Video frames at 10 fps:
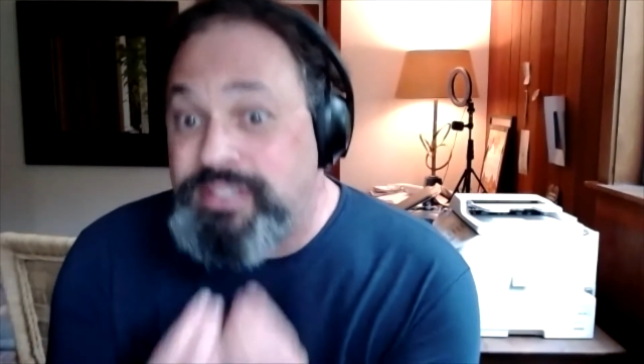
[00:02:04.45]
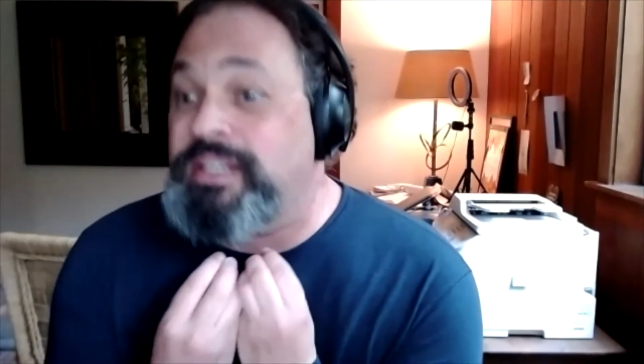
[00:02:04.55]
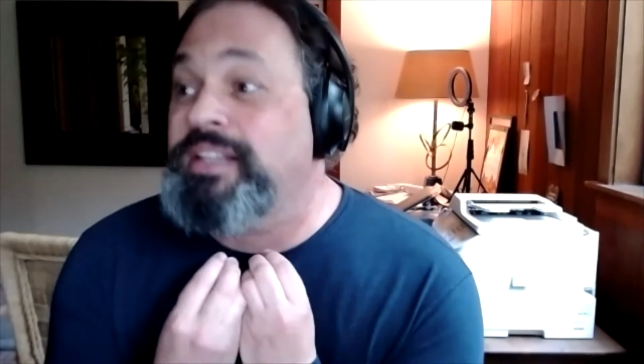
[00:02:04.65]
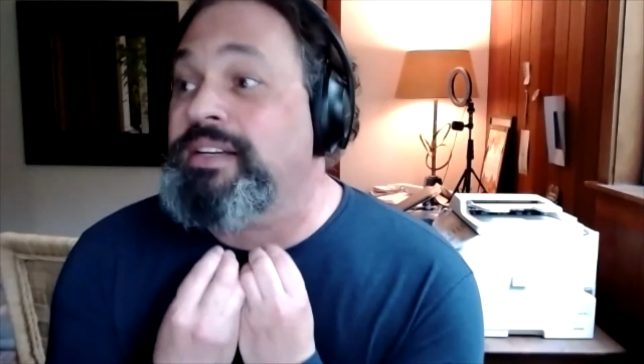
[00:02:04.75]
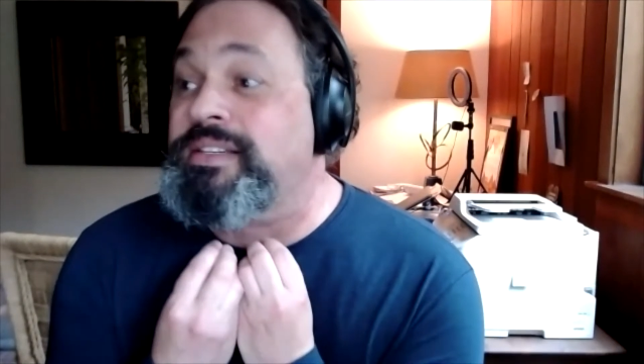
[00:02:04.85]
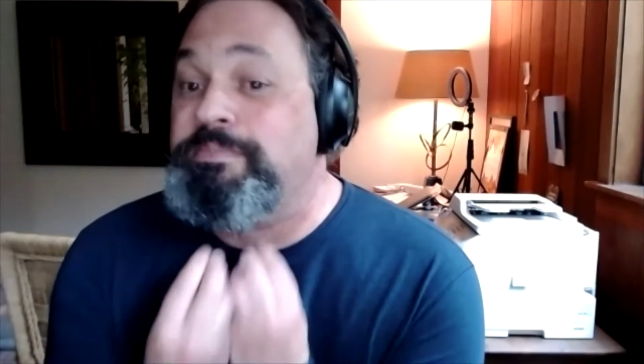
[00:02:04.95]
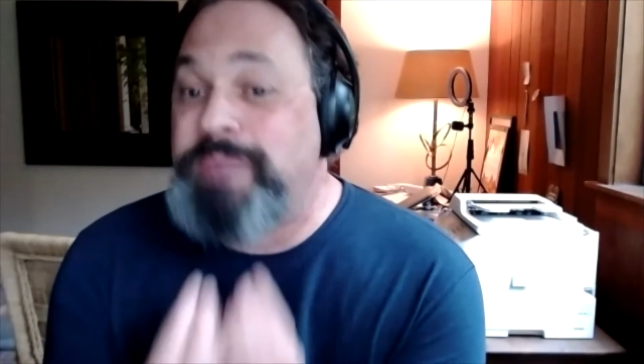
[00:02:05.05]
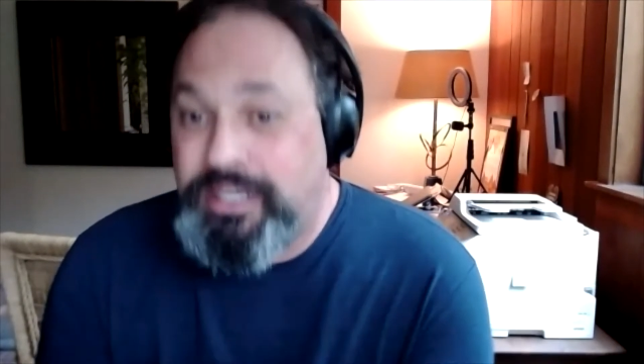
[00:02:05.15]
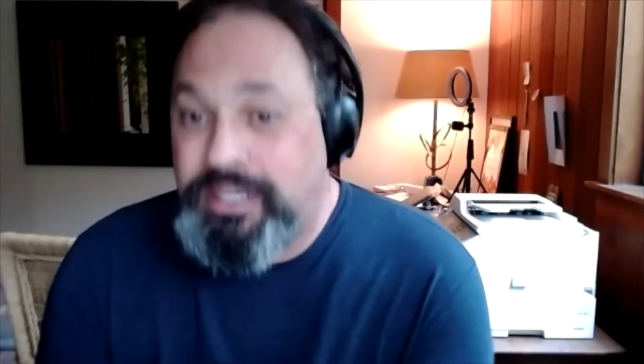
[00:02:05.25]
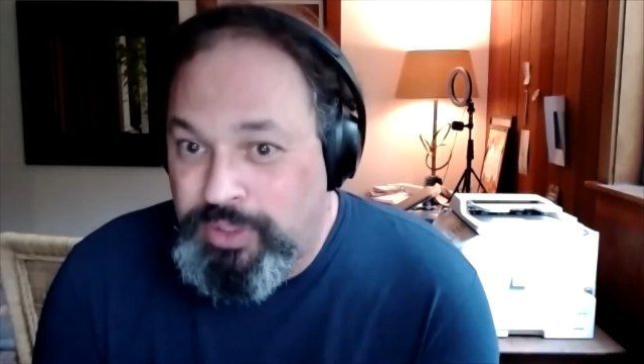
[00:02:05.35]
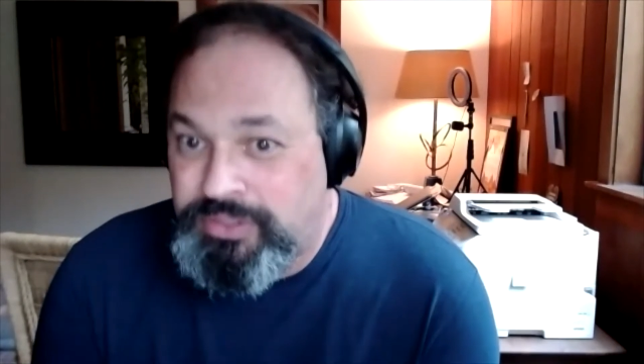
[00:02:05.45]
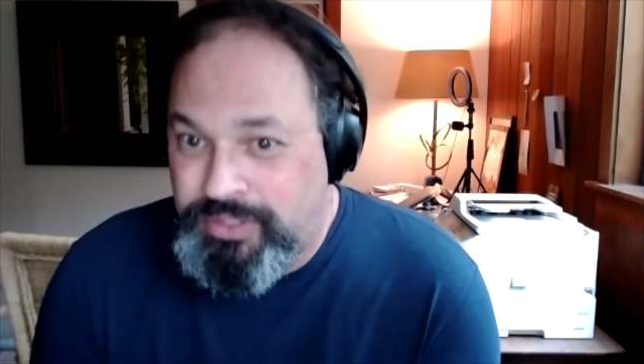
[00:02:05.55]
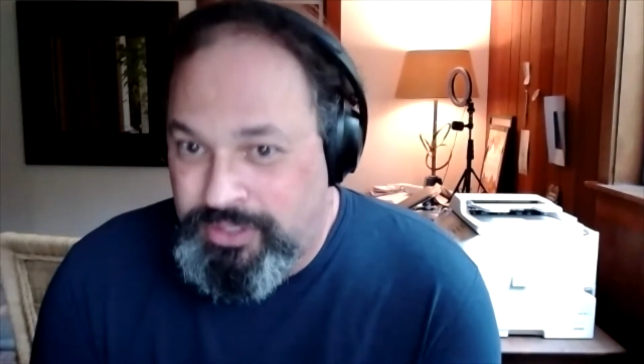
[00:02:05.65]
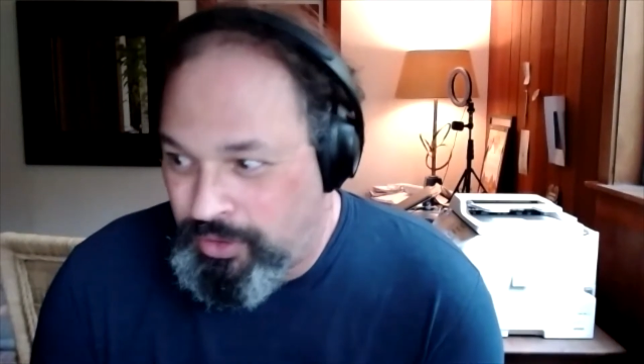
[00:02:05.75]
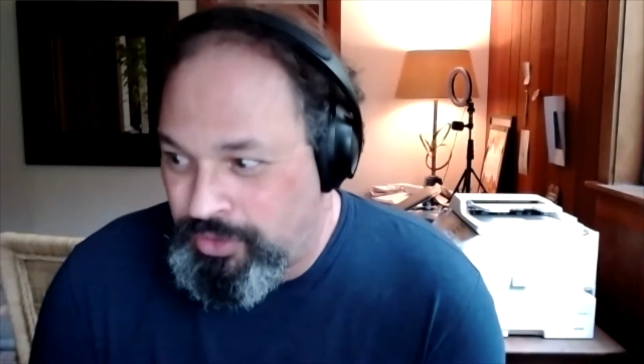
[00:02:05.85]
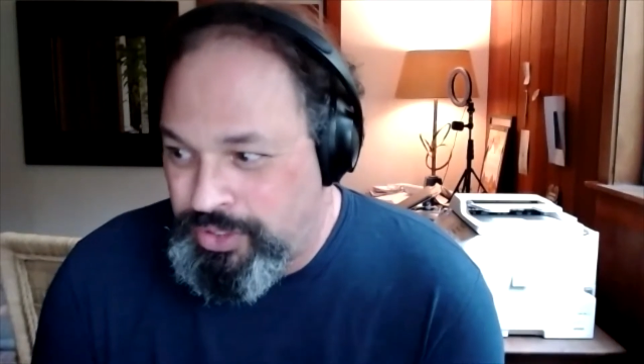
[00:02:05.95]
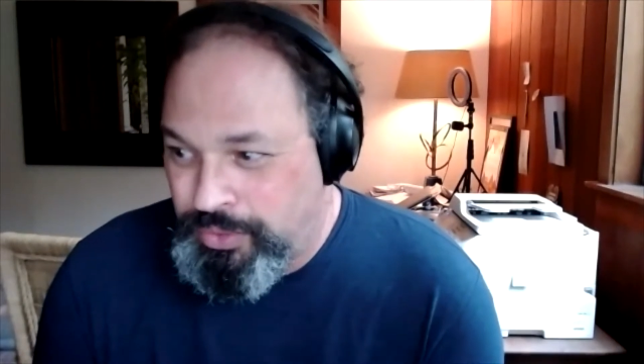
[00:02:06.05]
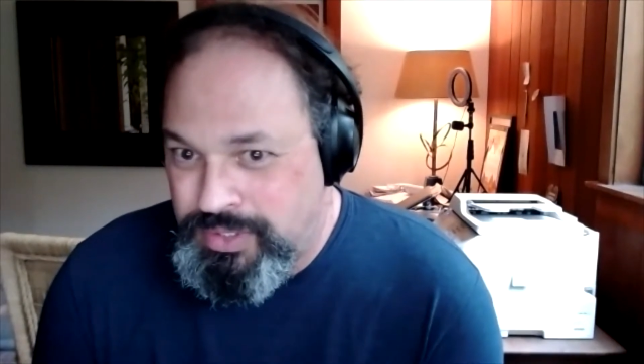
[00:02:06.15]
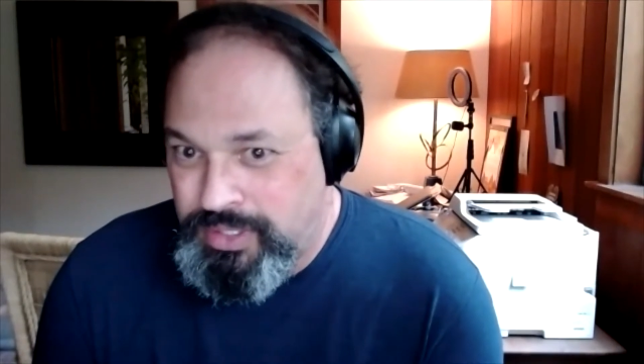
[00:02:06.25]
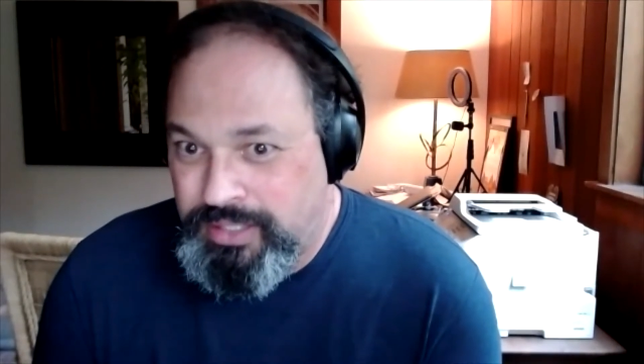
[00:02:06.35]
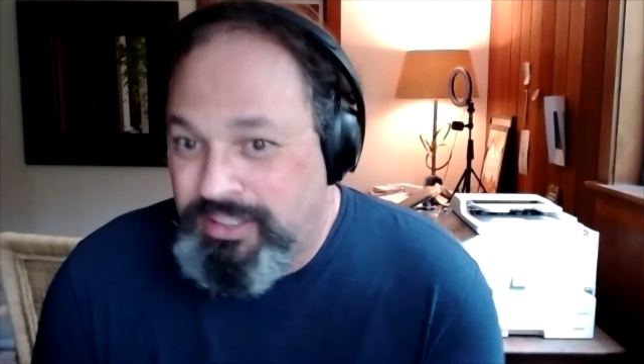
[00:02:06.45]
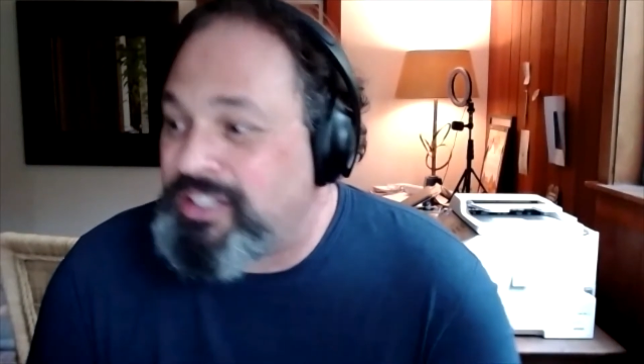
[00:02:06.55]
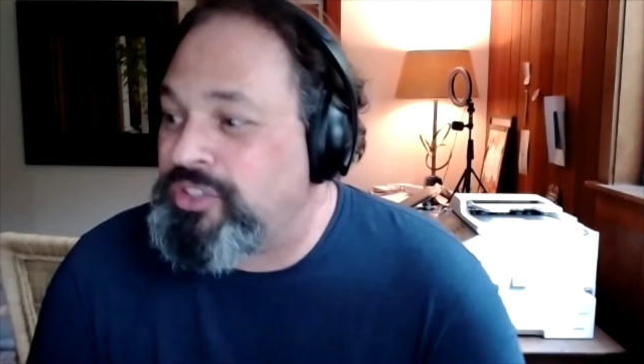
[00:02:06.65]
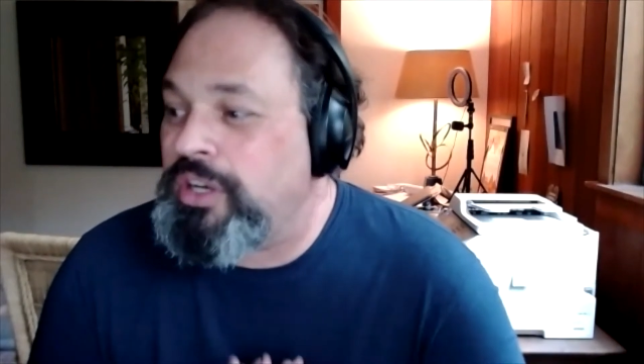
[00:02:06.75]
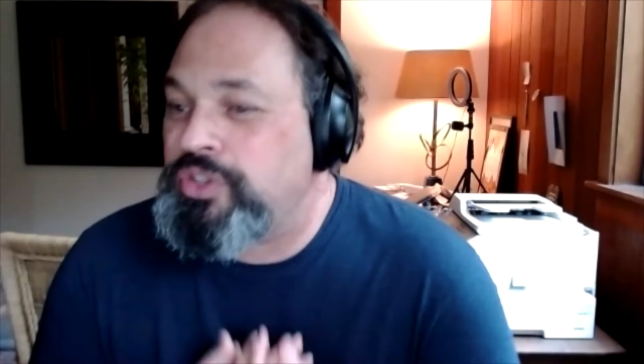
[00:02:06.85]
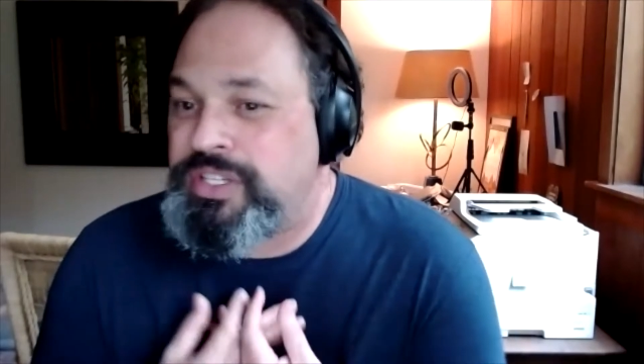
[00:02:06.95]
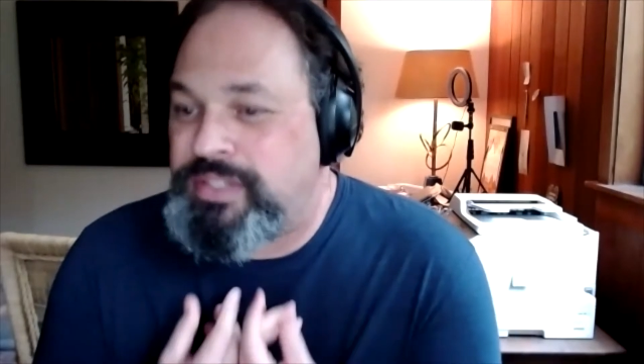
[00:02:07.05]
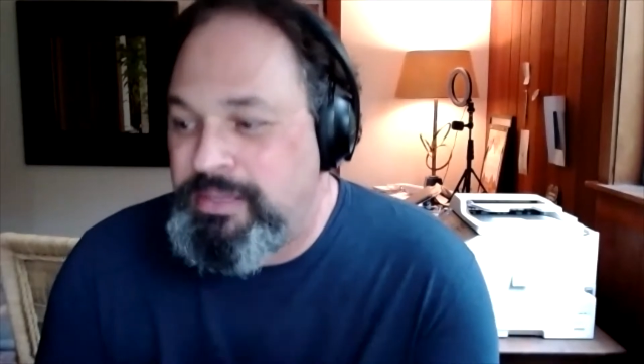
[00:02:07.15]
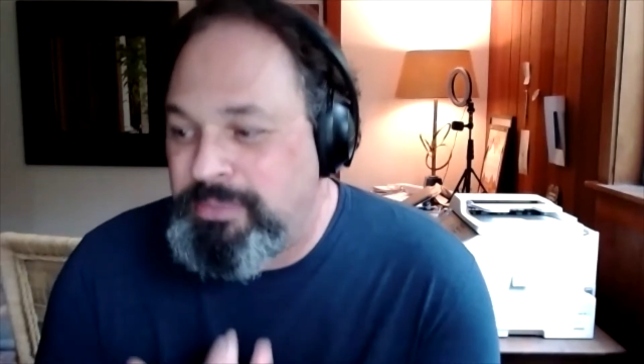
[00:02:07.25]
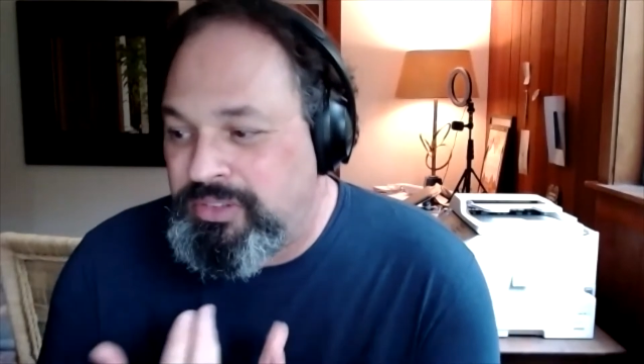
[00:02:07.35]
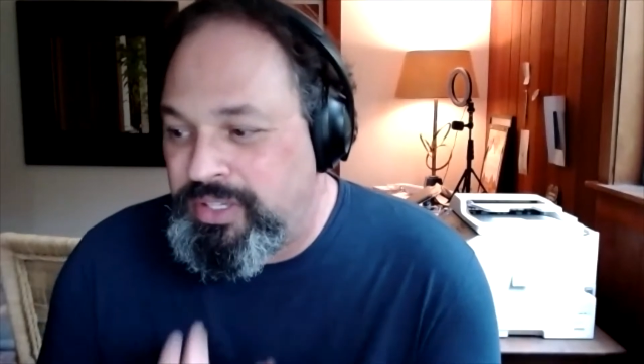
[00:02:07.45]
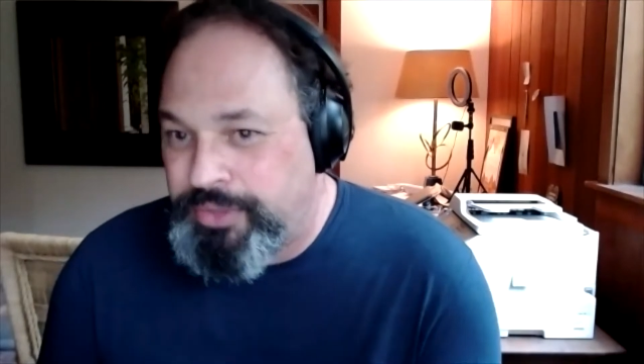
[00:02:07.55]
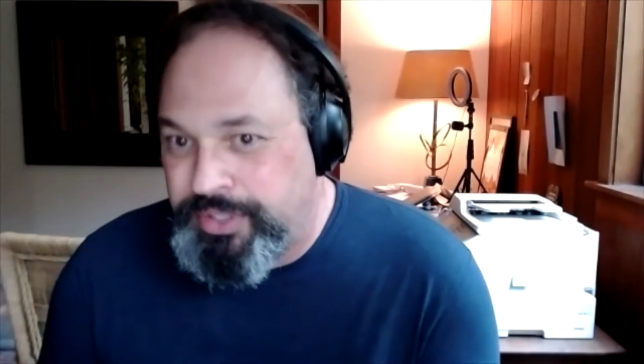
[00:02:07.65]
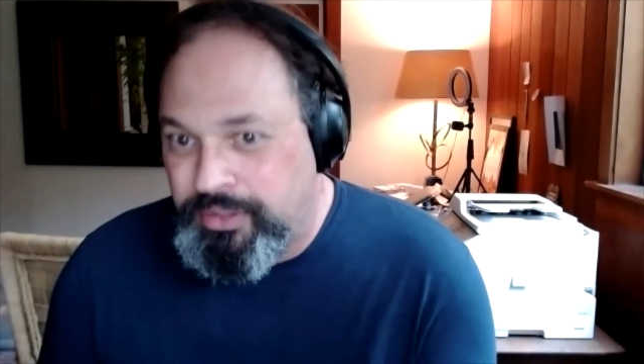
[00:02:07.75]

and it doesn't matter what the technology looks like. The technology is immaterial.